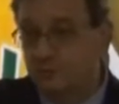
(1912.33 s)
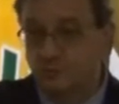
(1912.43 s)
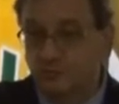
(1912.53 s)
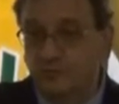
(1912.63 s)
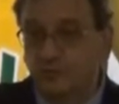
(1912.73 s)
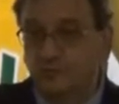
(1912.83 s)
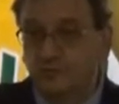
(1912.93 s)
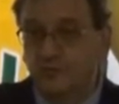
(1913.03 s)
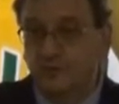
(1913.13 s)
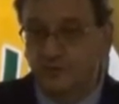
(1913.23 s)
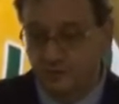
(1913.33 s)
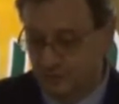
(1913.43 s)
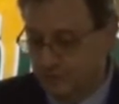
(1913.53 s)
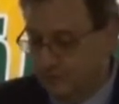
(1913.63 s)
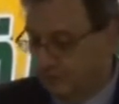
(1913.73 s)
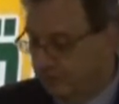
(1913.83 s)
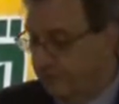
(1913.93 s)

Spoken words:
move them to voriconazole